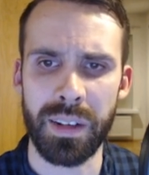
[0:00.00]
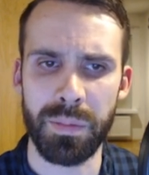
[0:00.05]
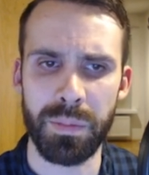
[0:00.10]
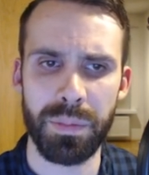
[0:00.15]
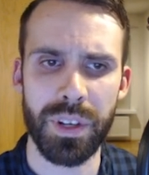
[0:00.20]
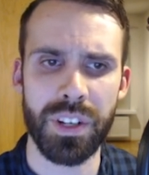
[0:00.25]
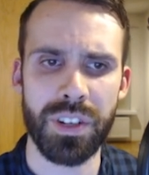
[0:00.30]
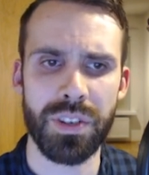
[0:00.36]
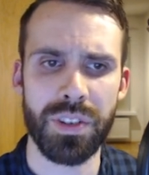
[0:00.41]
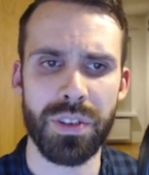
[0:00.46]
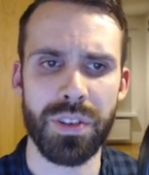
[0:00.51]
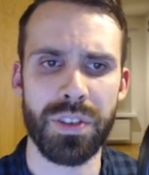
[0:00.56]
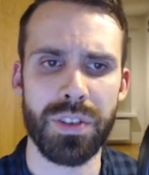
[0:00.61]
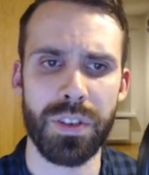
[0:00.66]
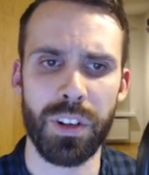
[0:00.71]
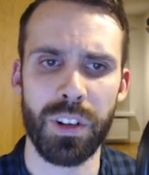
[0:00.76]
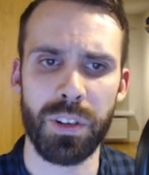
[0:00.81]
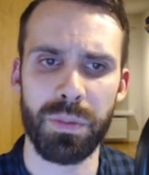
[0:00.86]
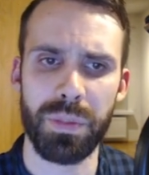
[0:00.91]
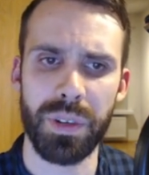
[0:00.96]
ambitious,
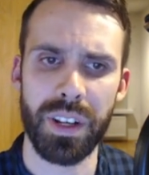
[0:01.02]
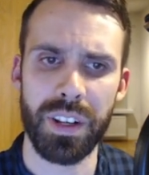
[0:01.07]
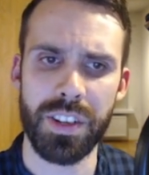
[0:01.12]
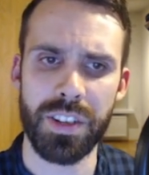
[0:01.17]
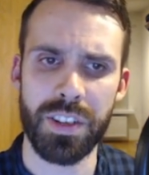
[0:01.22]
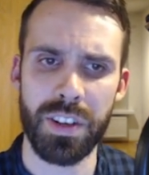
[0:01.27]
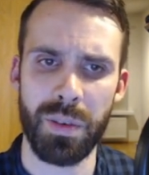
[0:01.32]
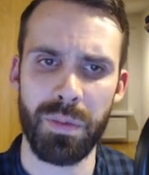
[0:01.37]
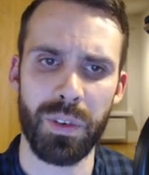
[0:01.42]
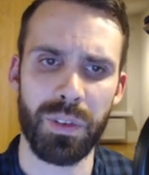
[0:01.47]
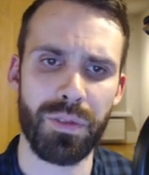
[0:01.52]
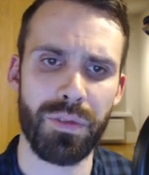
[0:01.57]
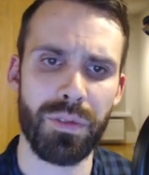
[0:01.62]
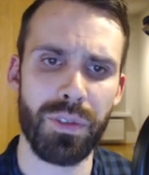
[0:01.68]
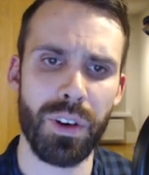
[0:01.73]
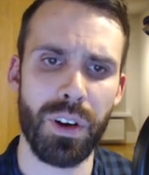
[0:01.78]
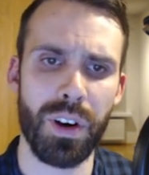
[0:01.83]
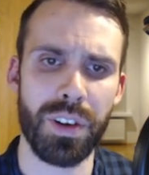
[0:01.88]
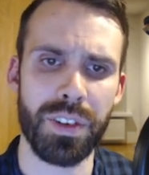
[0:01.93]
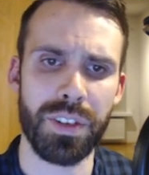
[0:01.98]
albeit somewhat
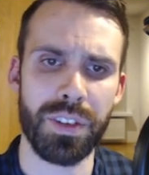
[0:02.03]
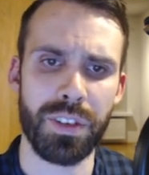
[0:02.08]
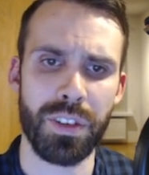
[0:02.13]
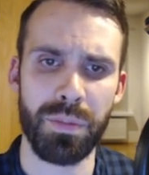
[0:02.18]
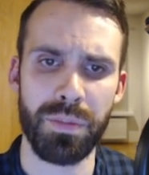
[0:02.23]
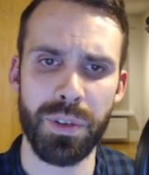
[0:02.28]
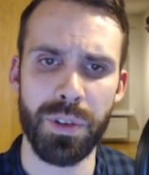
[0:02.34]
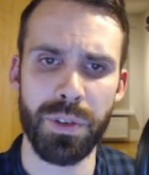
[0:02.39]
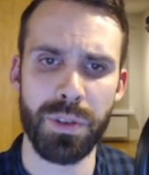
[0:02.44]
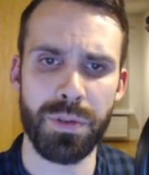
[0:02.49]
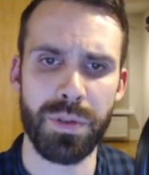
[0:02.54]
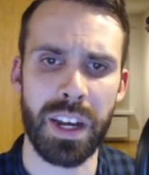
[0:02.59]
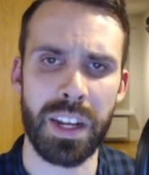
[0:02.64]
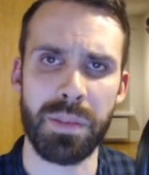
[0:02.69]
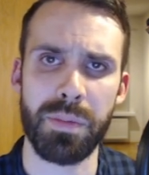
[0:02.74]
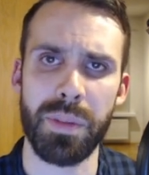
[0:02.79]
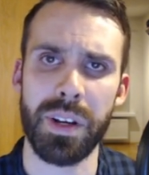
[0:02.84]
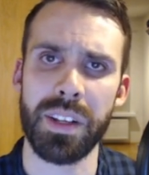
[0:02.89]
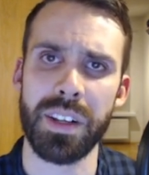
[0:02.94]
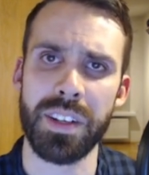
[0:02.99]
flawed,
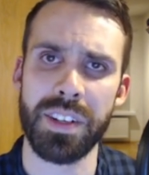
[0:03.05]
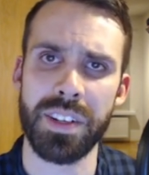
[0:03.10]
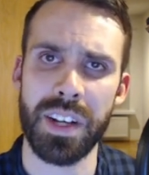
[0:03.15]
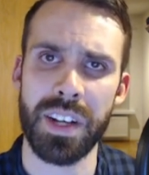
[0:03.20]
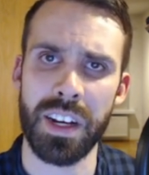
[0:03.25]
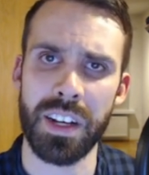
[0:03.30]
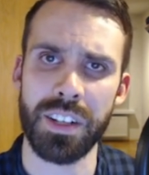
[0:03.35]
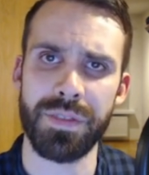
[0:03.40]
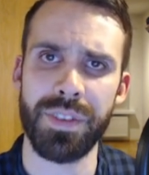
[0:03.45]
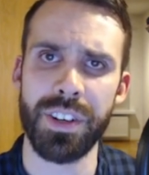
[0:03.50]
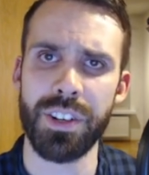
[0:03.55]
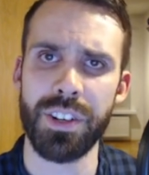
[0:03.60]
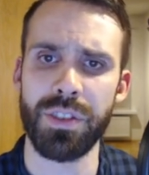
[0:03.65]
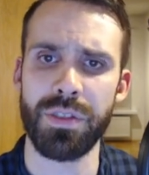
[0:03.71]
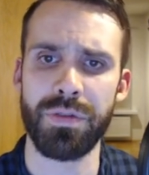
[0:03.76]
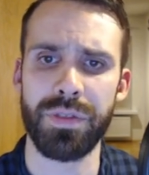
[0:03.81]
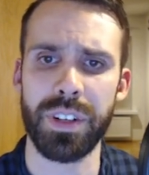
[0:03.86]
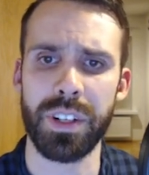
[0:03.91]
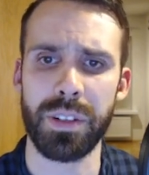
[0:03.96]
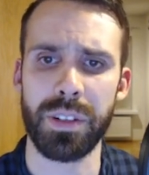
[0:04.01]
computer-animated science
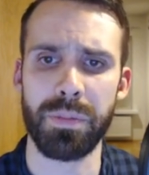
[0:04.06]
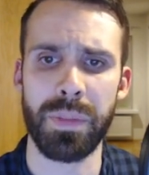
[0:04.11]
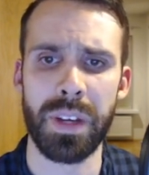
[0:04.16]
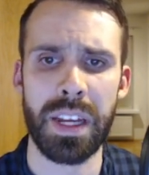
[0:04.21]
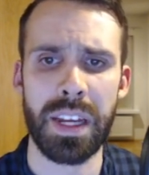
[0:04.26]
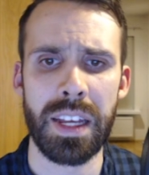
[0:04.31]
fiction film